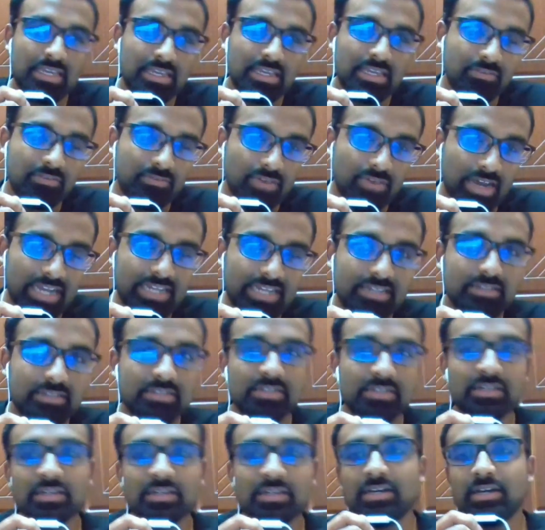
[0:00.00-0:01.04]
maybe more
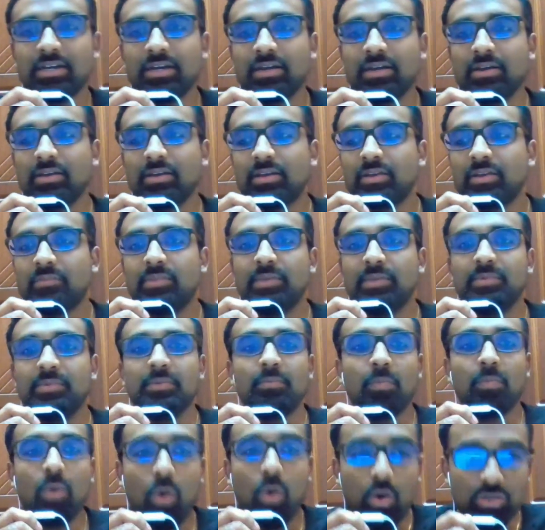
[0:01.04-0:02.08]
speakers in the
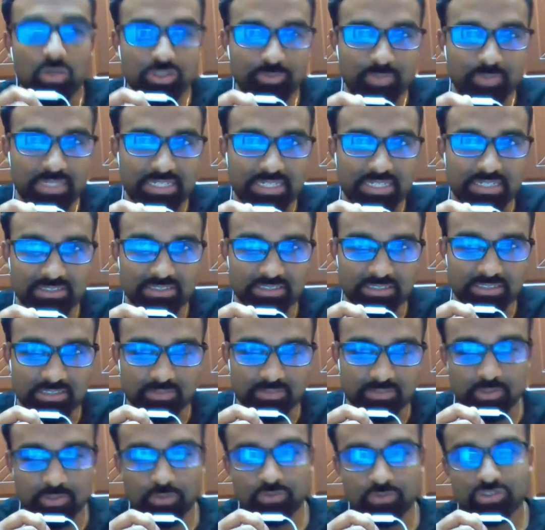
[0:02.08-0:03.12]
future on
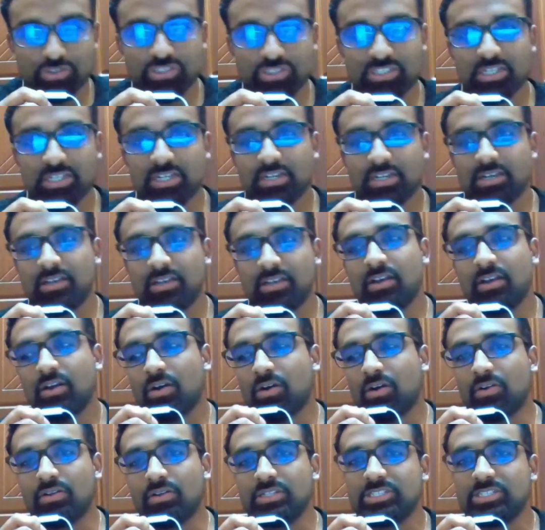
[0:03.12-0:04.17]
specific niche
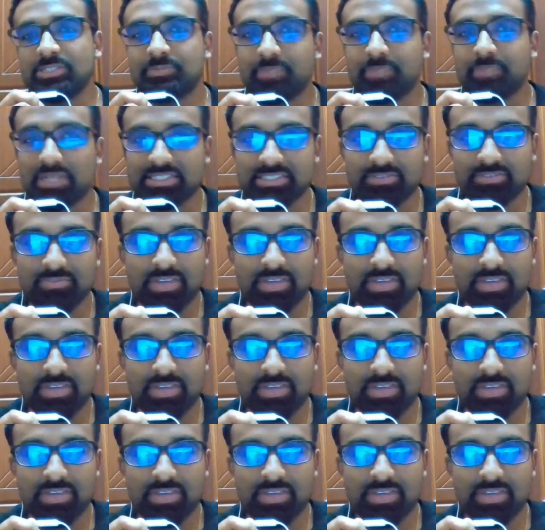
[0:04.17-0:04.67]
area, and we can have